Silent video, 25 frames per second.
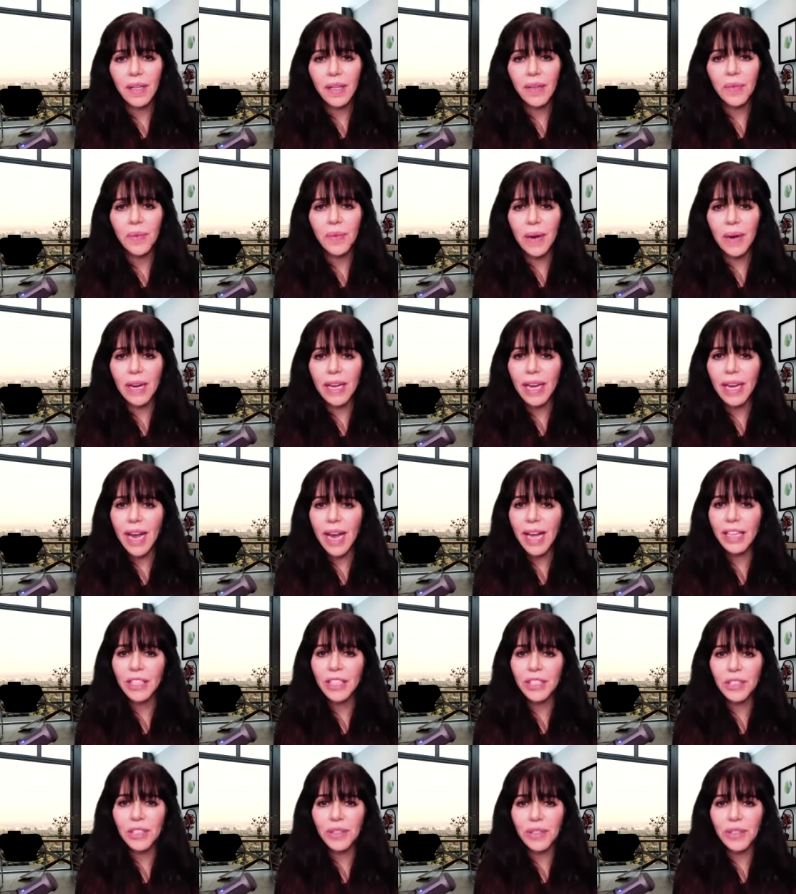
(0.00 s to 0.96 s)
Rick and
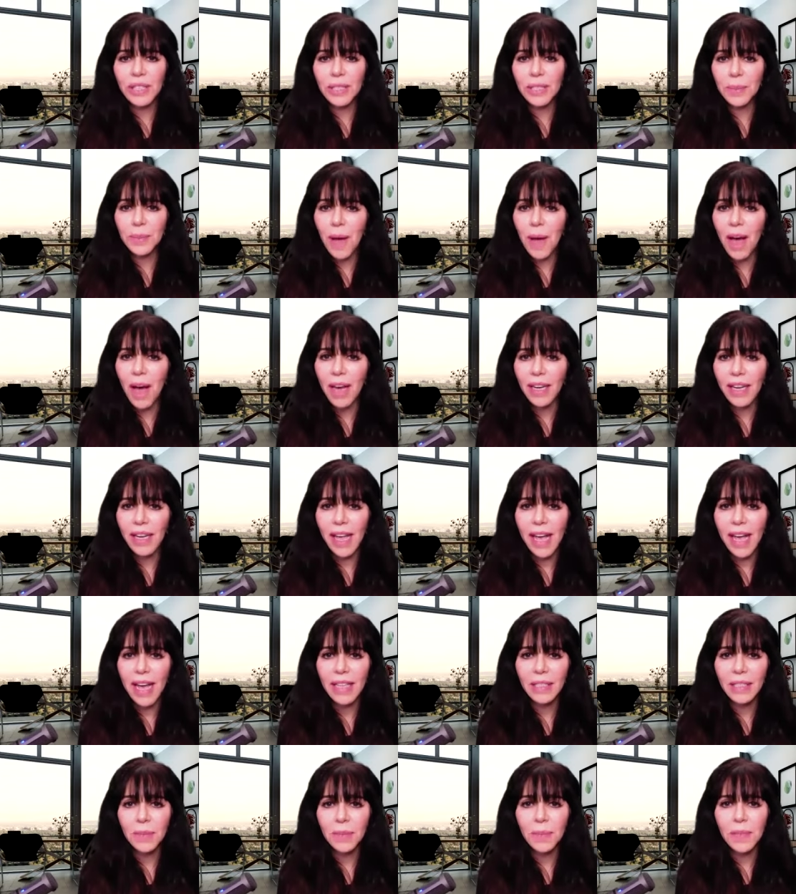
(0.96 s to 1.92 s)
I do these
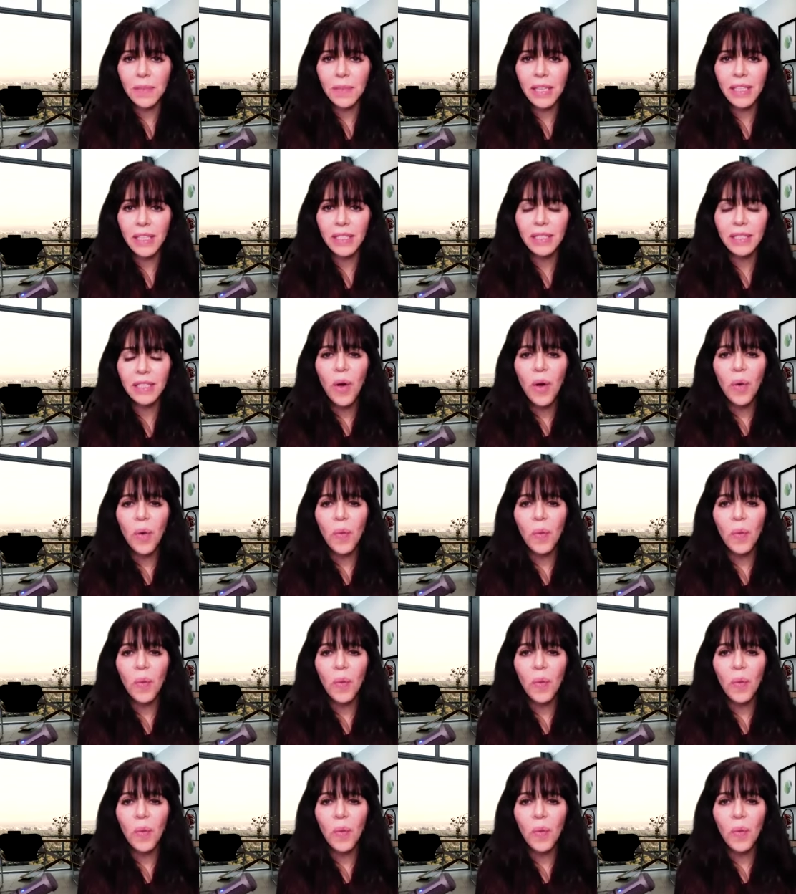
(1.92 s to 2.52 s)
podcasts because